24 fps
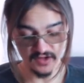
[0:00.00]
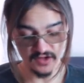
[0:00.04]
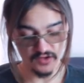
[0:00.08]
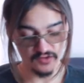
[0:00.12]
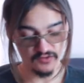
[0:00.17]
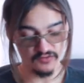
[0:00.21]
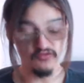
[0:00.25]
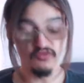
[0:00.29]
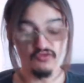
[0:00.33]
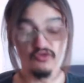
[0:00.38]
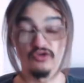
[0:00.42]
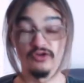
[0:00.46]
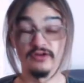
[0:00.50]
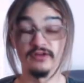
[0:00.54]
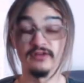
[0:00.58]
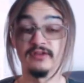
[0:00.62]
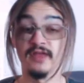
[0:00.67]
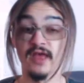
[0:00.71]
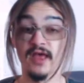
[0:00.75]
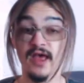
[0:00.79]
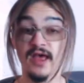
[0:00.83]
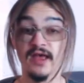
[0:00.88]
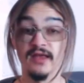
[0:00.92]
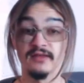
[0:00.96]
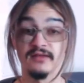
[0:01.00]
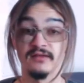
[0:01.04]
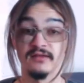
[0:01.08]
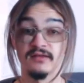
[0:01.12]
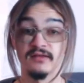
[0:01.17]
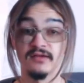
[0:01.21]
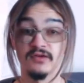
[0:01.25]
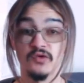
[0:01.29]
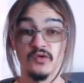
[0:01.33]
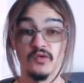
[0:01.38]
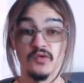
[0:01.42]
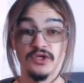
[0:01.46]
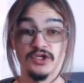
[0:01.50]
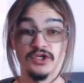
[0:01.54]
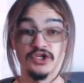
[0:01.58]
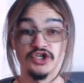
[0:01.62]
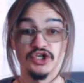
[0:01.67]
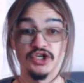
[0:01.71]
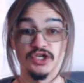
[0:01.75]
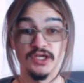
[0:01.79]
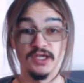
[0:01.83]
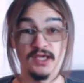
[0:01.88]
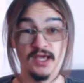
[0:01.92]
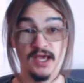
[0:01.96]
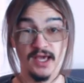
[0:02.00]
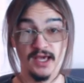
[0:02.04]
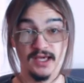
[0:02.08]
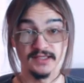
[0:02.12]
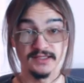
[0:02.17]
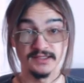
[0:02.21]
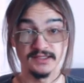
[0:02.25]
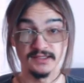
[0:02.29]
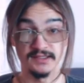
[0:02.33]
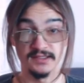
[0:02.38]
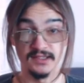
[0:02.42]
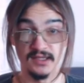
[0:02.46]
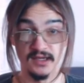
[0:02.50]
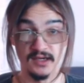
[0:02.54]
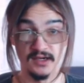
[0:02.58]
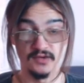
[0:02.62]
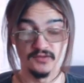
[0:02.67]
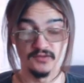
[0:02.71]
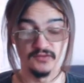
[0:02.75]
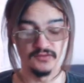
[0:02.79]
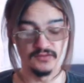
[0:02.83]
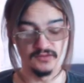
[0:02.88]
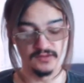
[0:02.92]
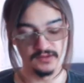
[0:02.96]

for that which he has allowed.